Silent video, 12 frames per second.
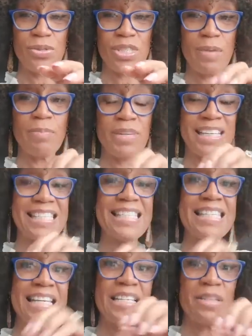some
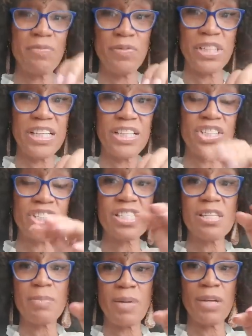extended footage and
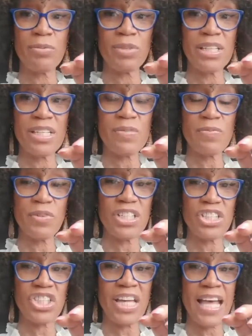some unreleased
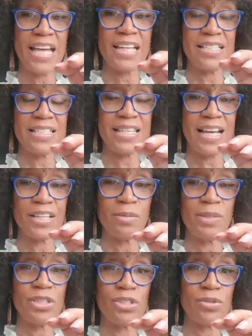footage he had in his
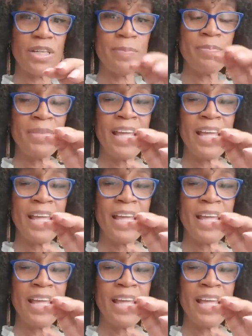documentary.